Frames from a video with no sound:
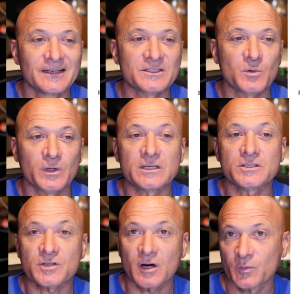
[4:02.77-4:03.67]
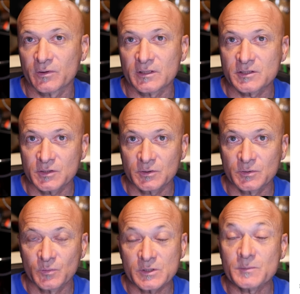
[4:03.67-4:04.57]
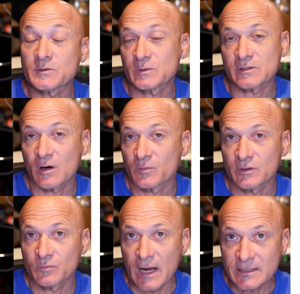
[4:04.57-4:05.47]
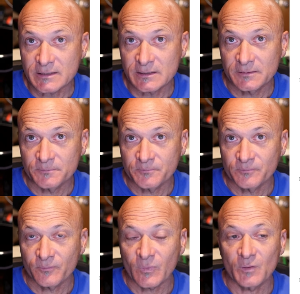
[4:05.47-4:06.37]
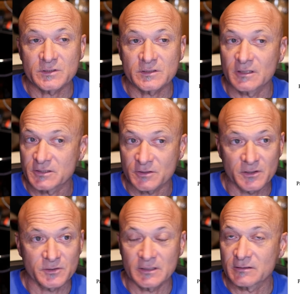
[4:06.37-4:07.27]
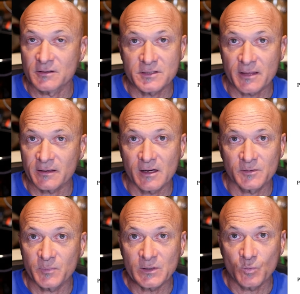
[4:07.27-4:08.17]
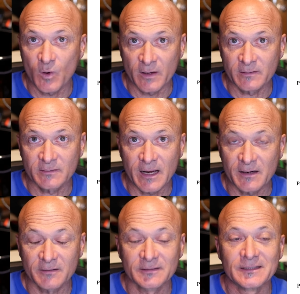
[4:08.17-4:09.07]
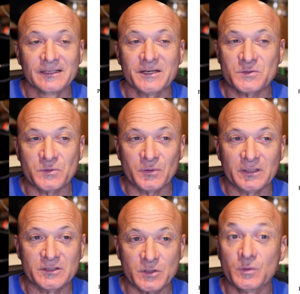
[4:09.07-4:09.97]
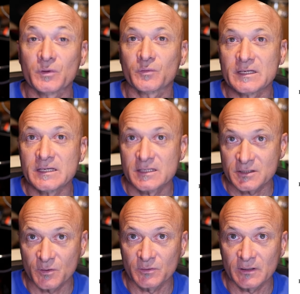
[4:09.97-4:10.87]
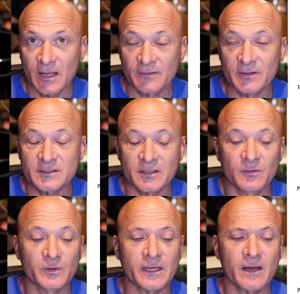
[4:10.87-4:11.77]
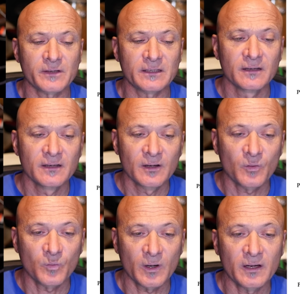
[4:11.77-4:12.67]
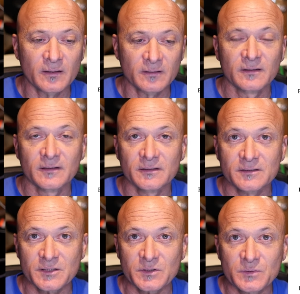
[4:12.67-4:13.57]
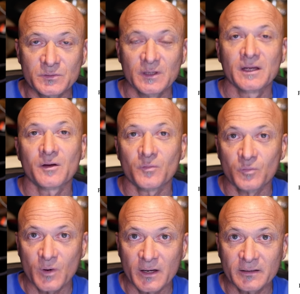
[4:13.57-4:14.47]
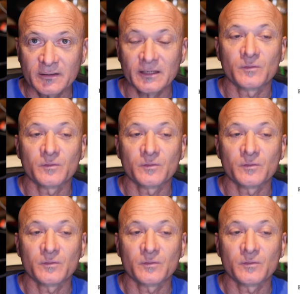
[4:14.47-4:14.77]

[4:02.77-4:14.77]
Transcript: So we're going to start with the 2, which means we start with a rest. It starts, it, there's nothing on the beat 1 now because we're doing 2, 3, son clave. So we count it, one, two, one.